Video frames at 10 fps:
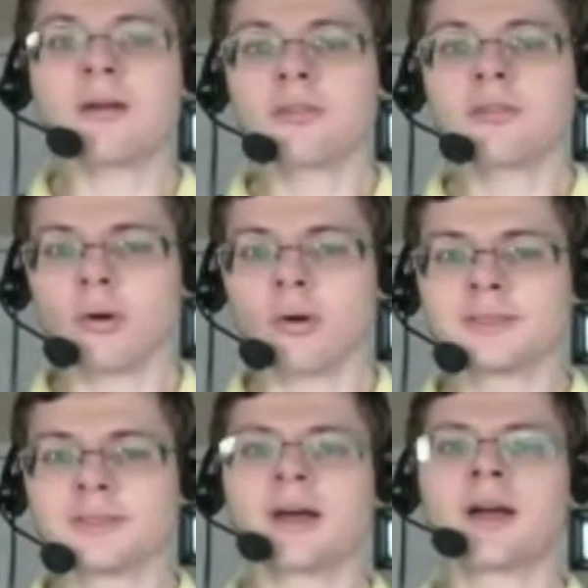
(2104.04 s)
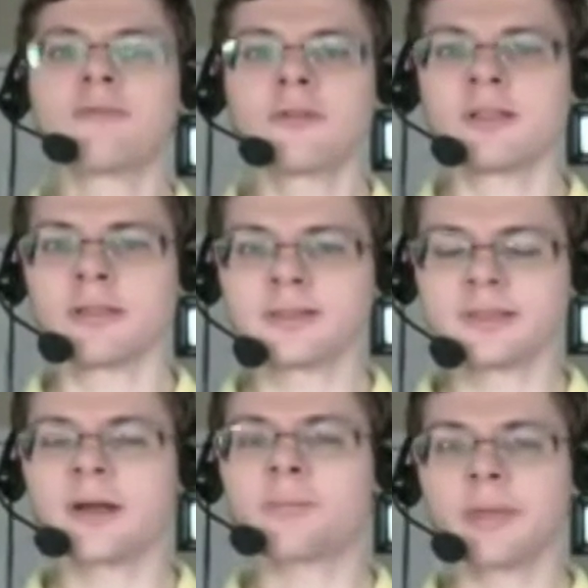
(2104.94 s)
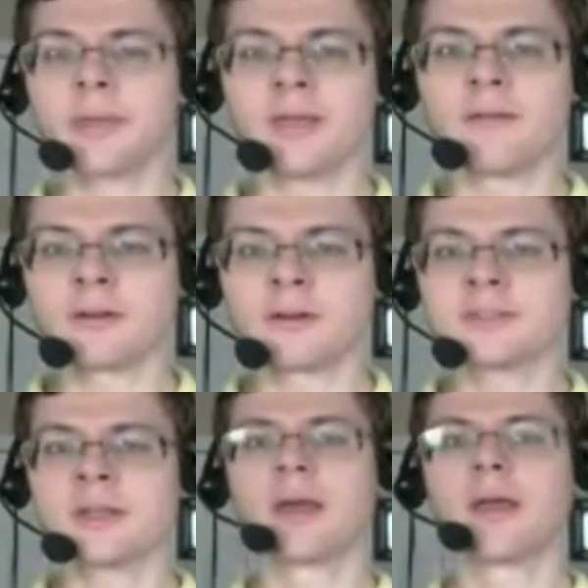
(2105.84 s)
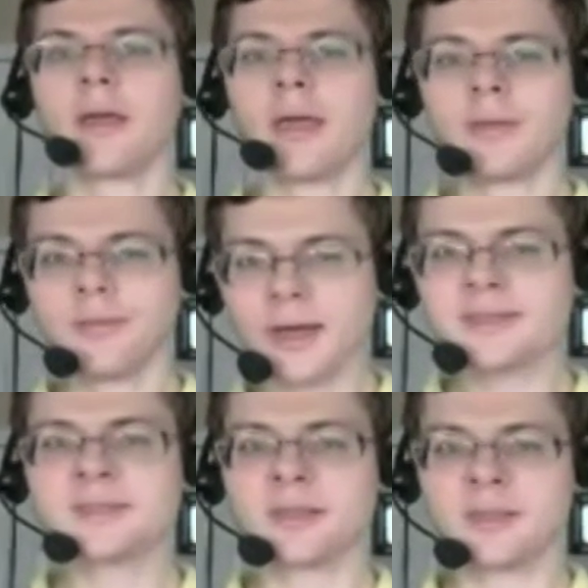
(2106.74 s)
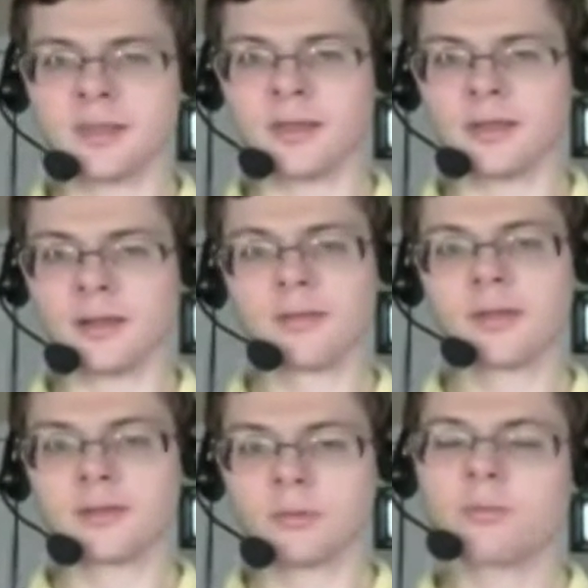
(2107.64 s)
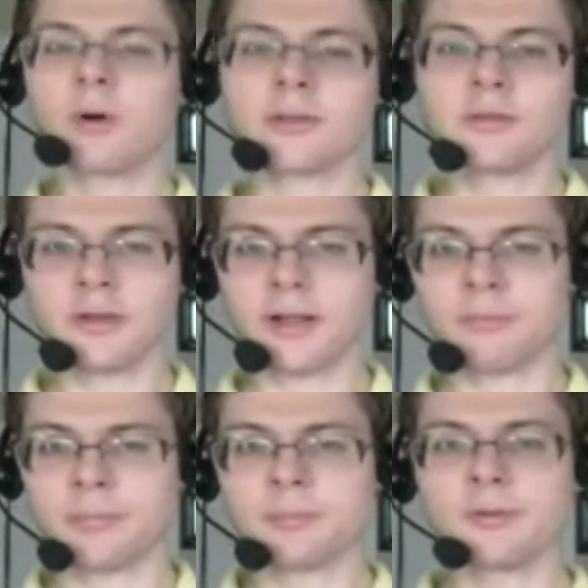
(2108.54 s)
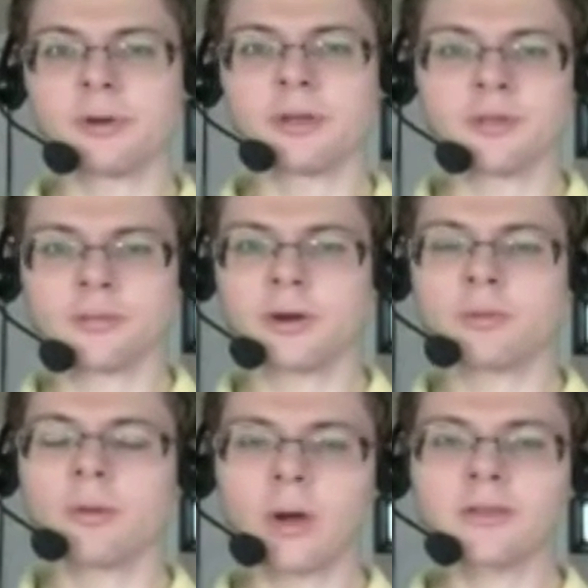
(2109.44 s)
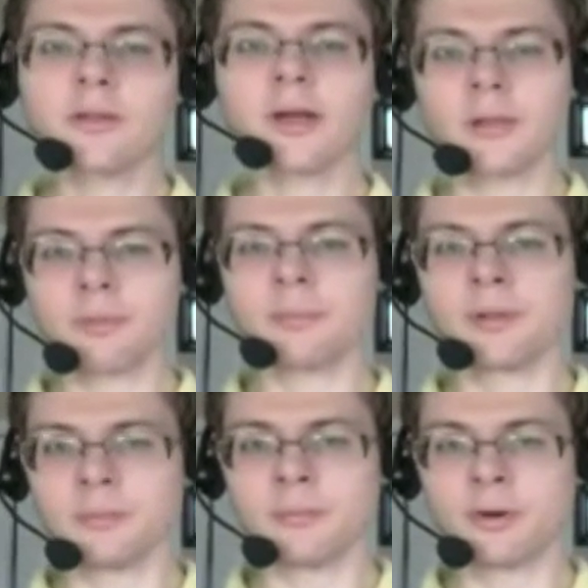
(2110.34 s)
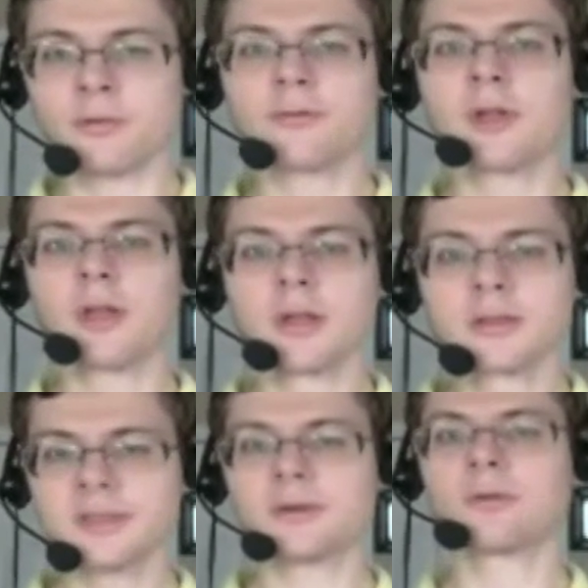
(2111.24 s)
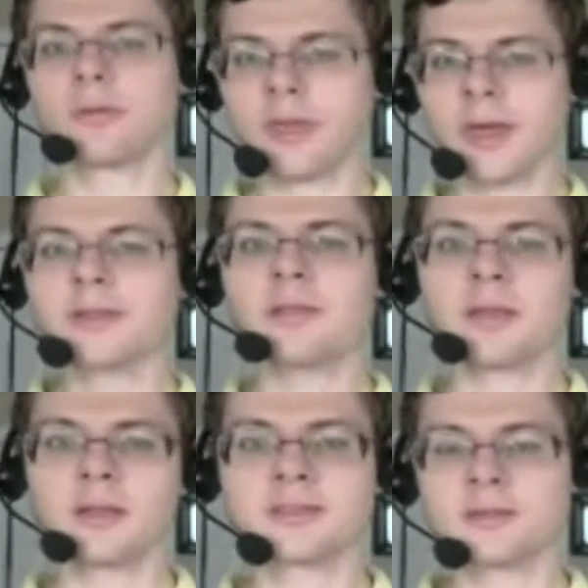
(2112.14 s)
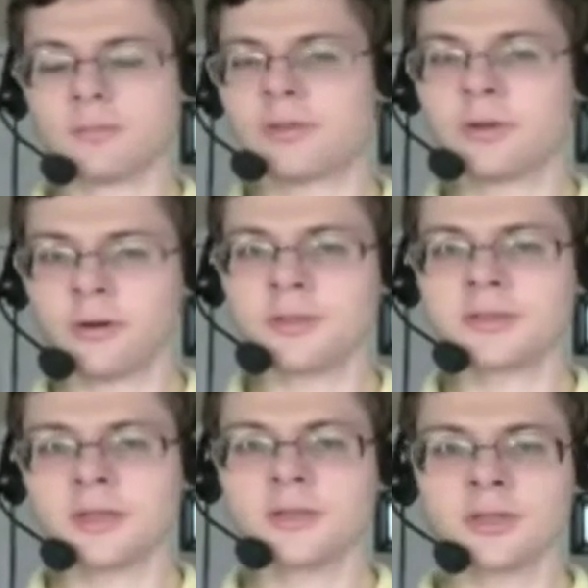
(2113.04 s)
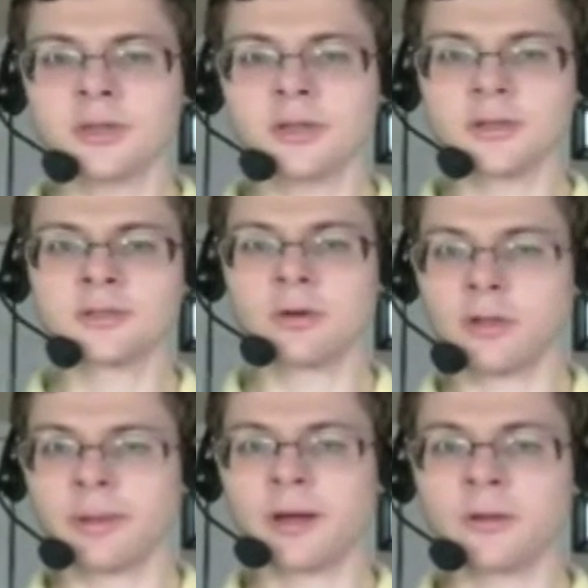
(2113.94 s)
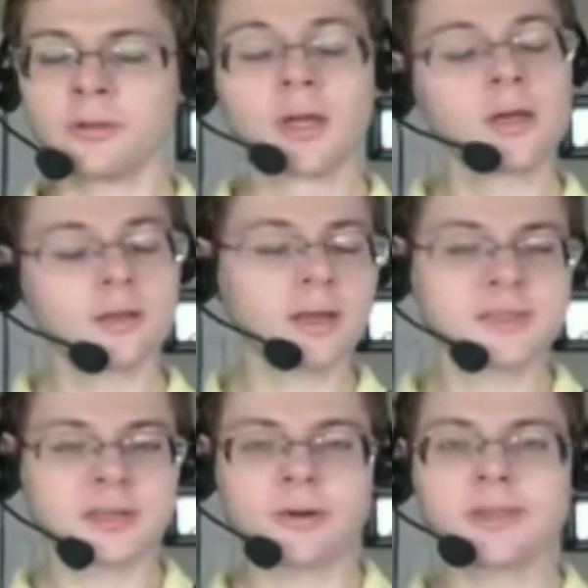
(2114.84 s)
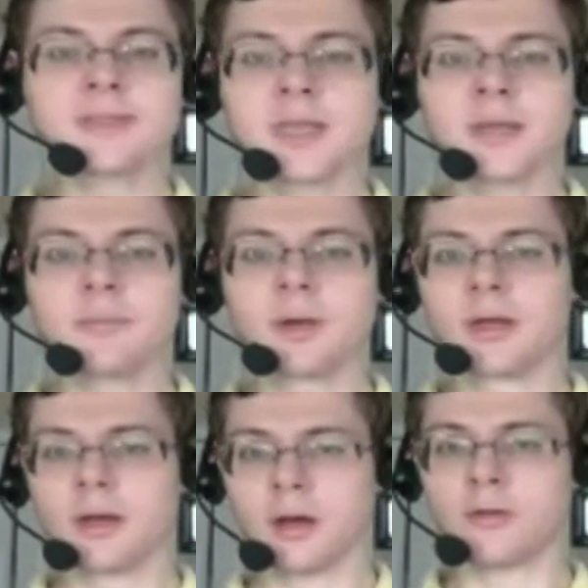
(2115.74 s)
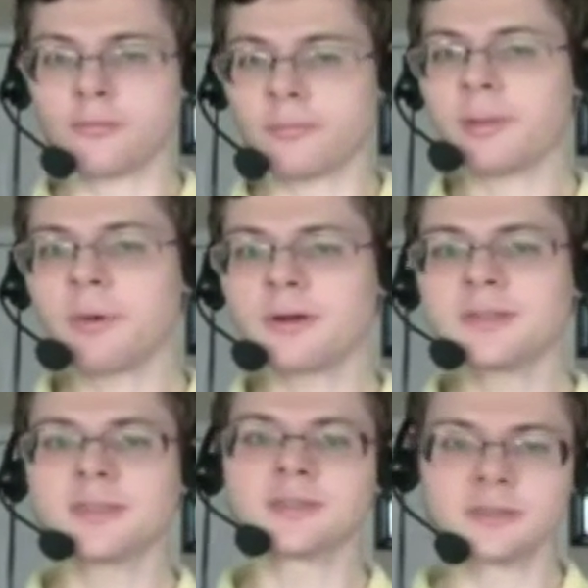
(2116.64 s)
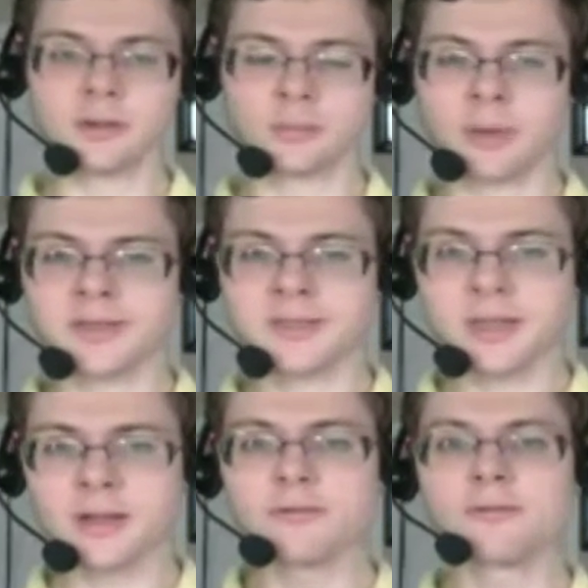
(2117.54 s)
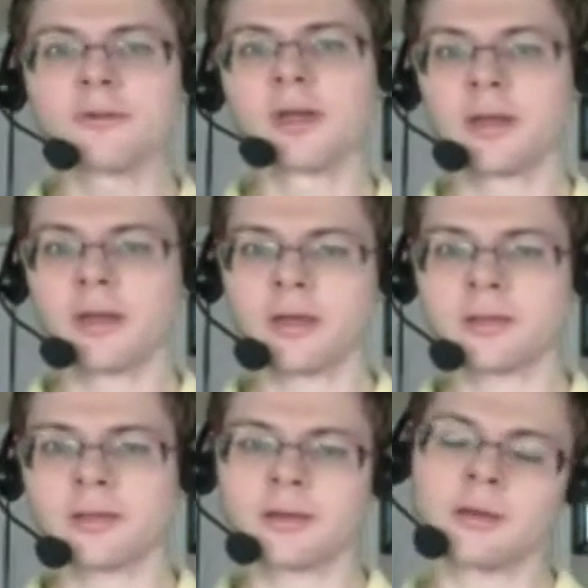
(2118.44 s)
our thoughts, our feelings, our behaviors. And that's the key that we want to help people with, where we want to help people improve. So that is what the organization is all about. It has a great team of members. It's myself, and